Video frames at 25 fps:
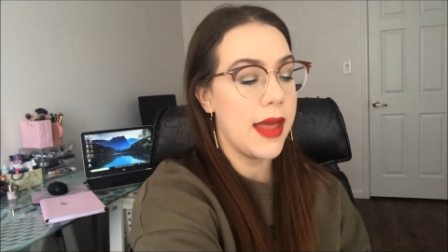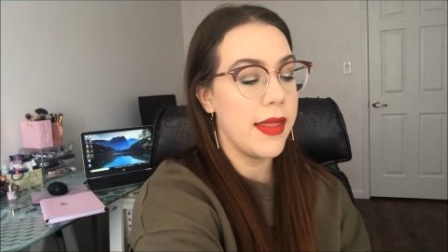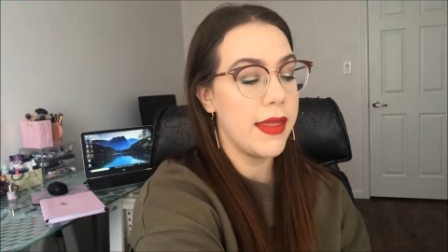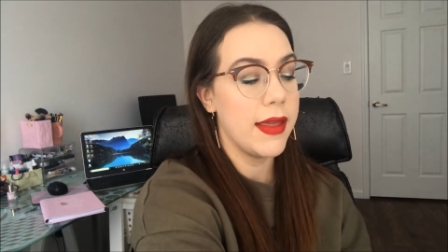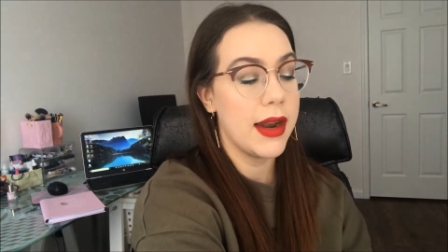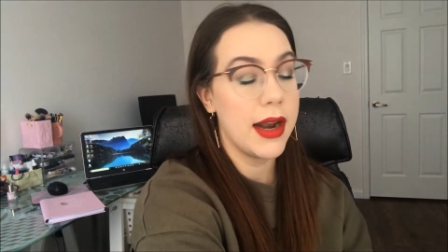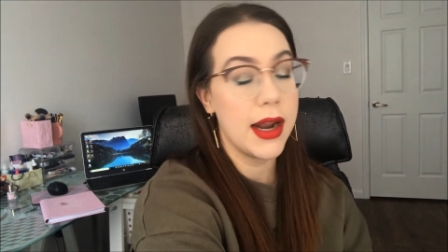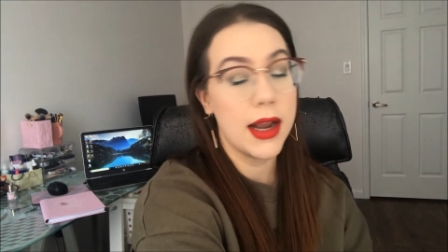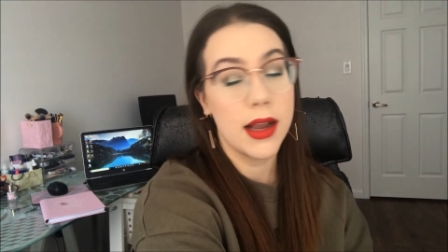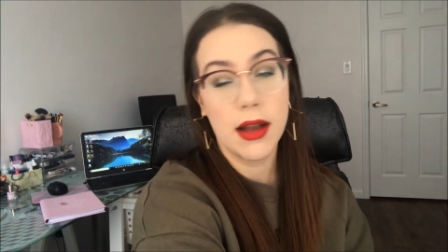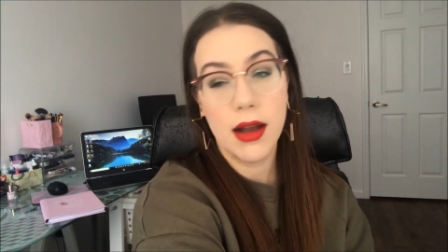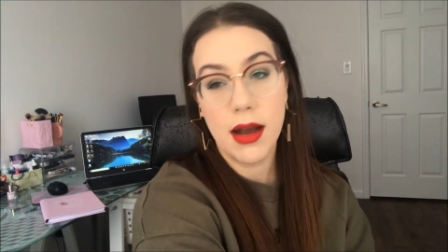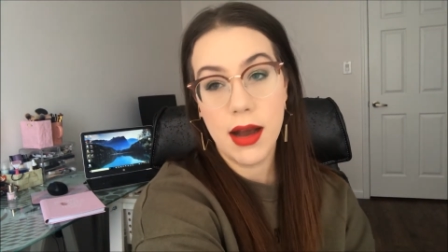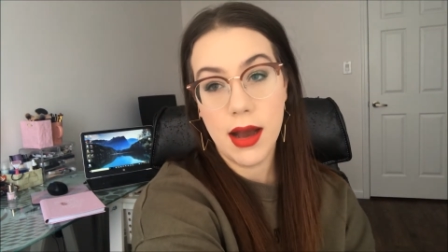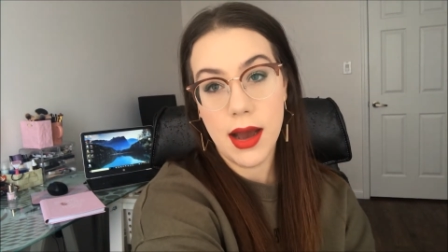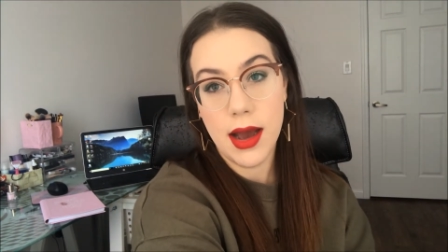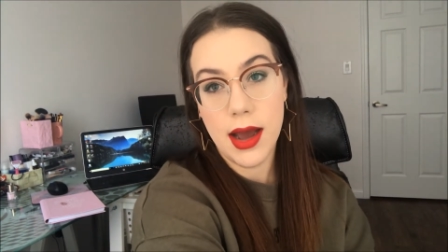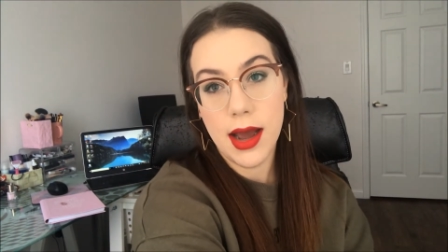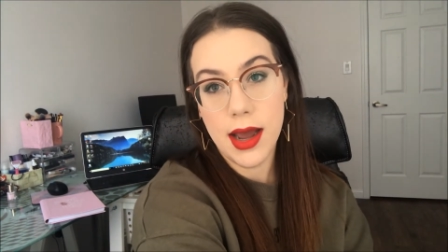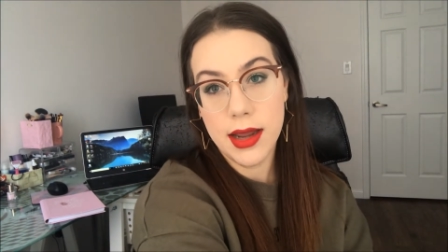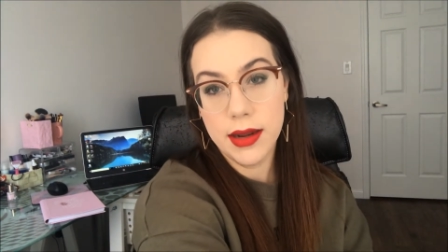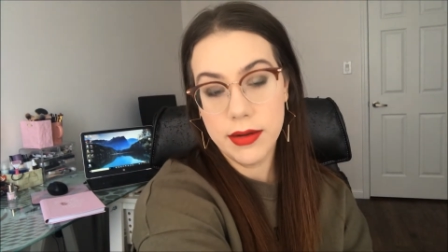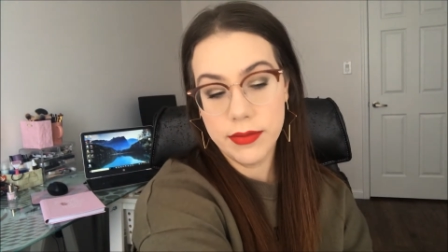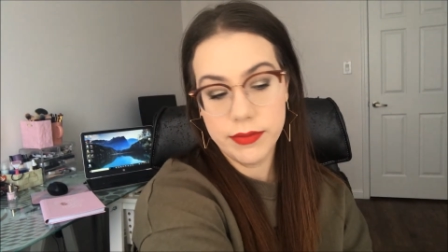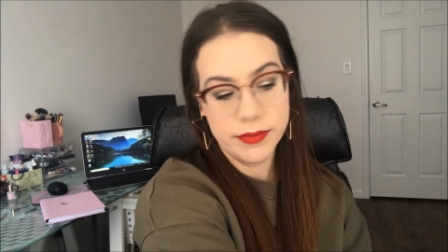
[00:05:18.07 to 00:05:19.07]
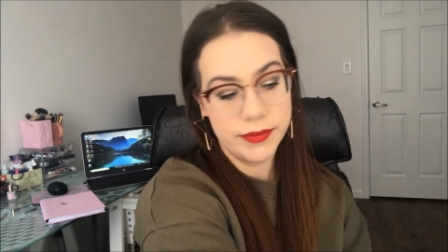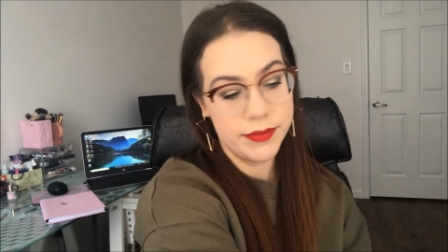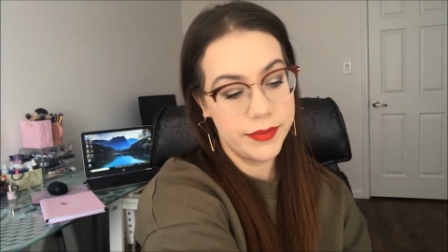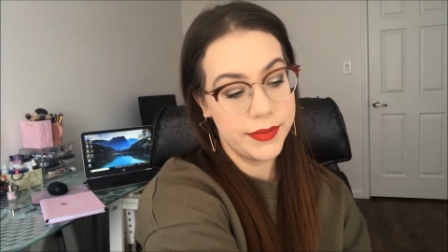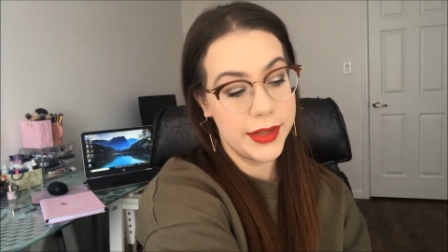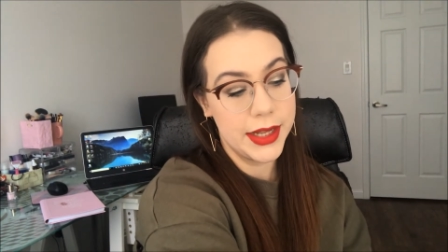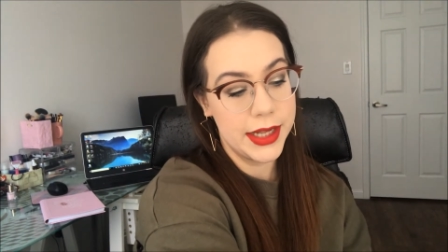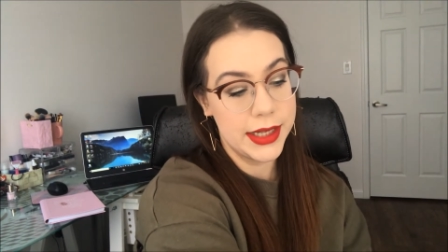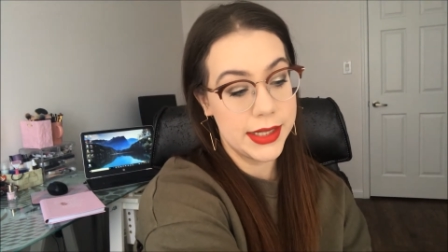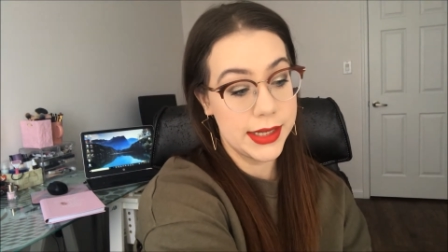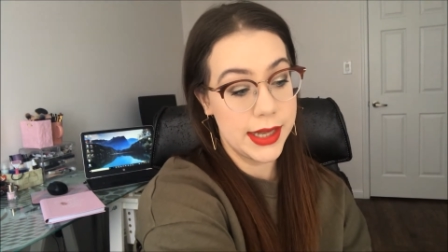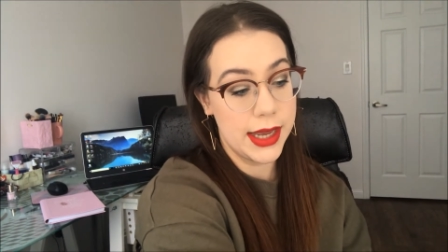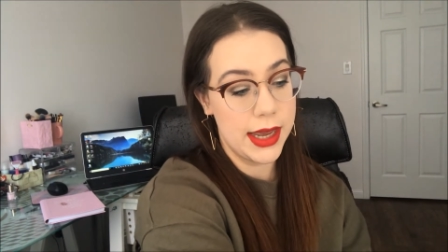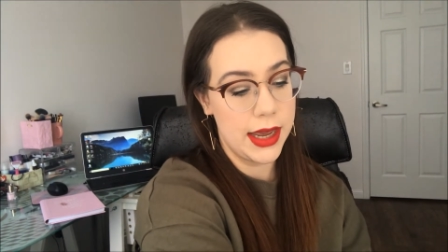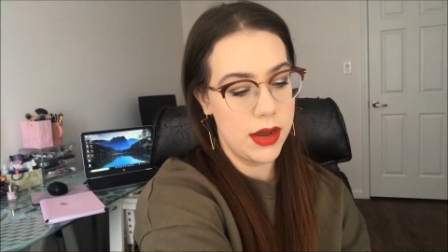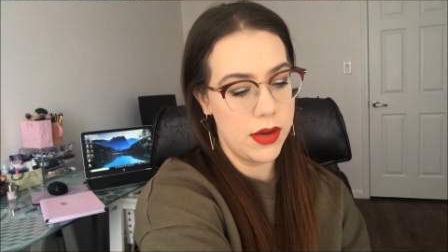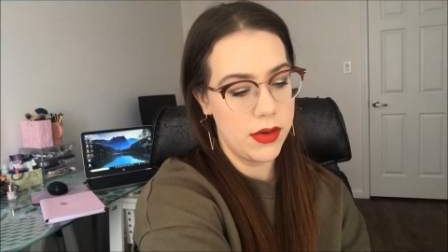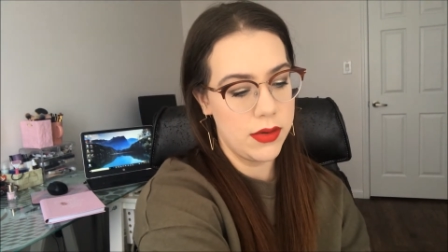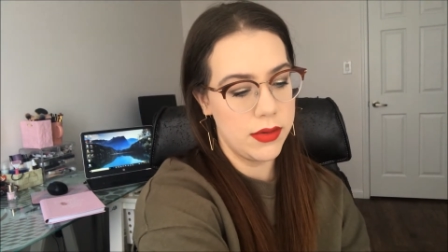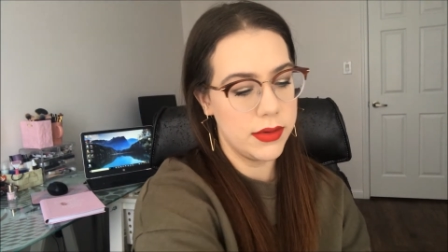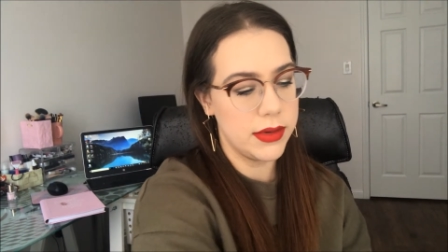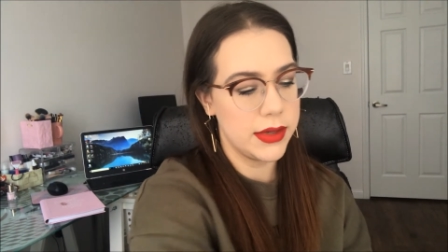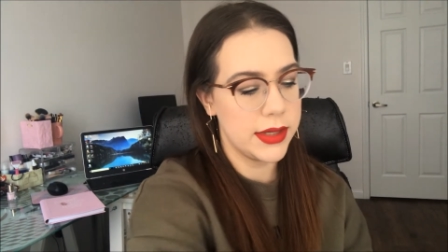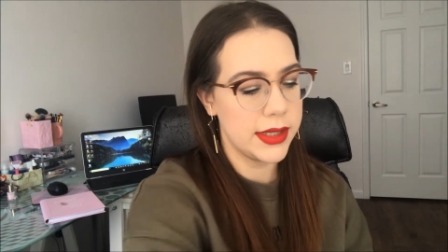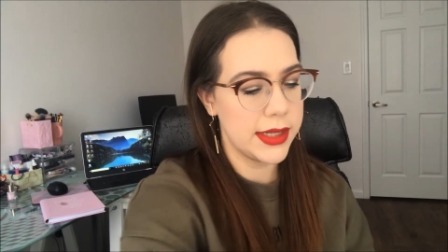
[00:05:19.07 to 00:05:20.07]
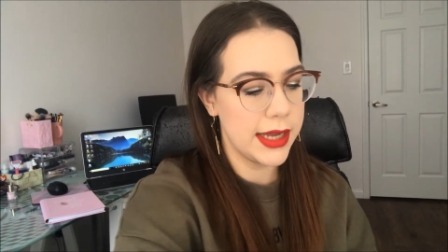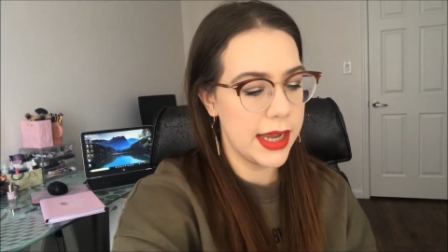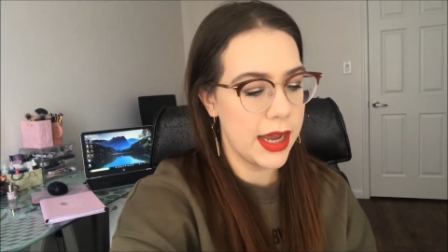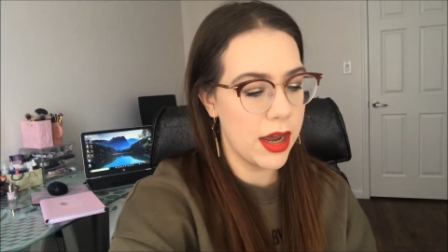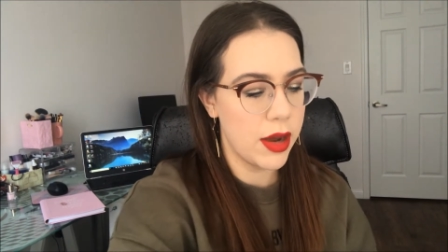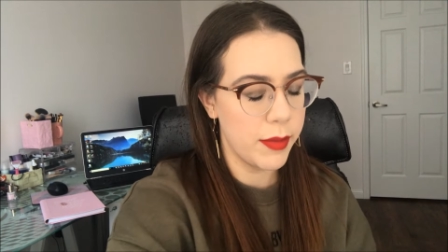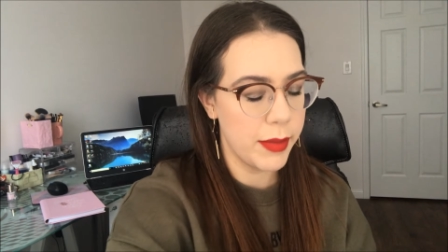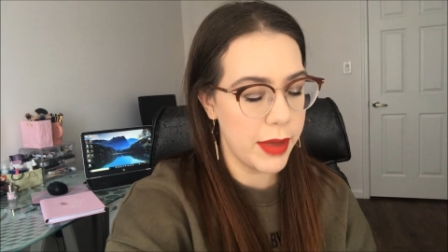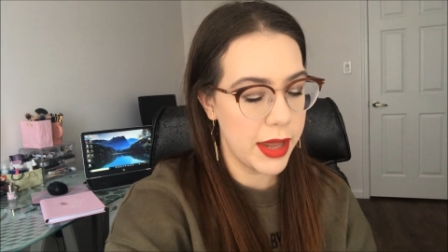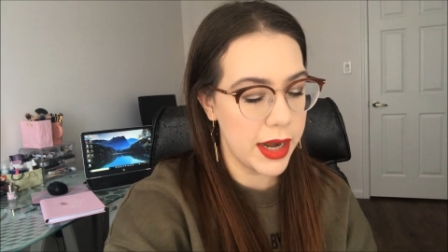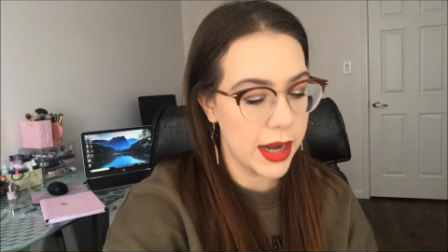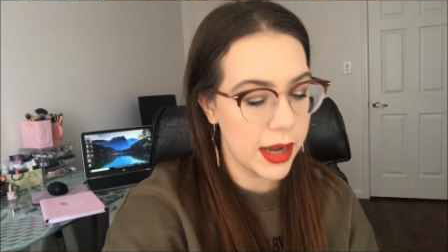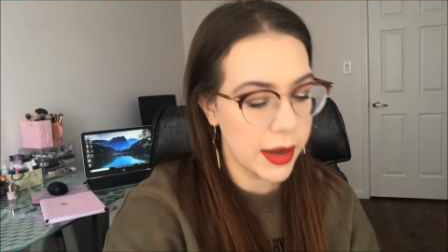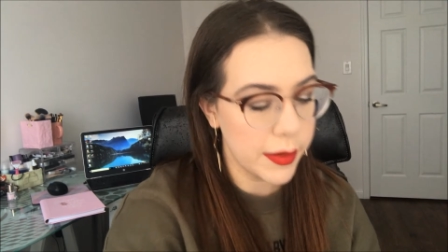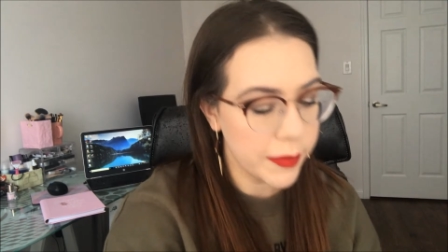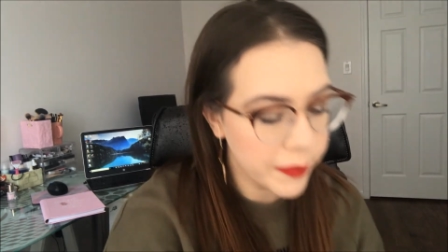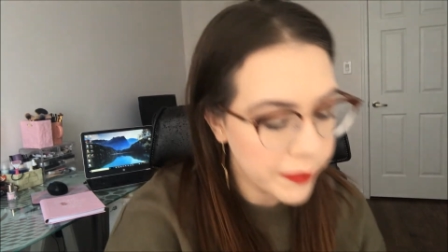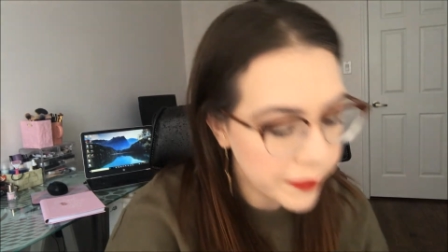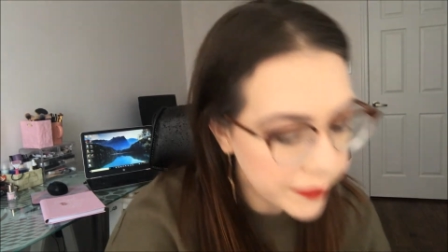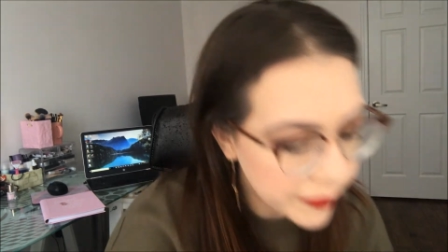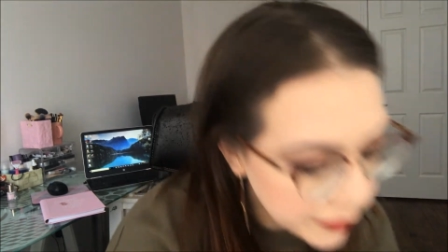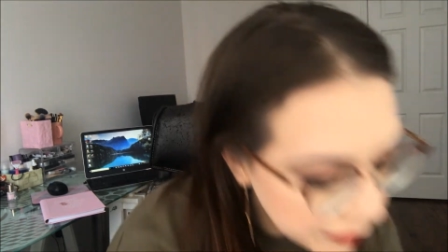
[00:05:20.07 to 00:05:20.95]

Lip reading: And then I got, let's count and see how many.